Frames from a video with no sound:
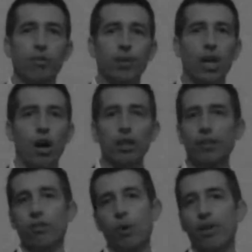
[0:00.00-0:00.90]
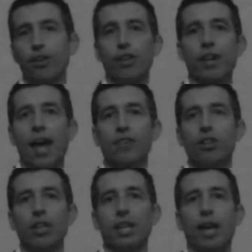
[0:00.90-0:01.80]
regardless of whether you're
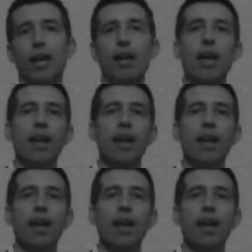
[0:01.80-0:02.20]
naturally a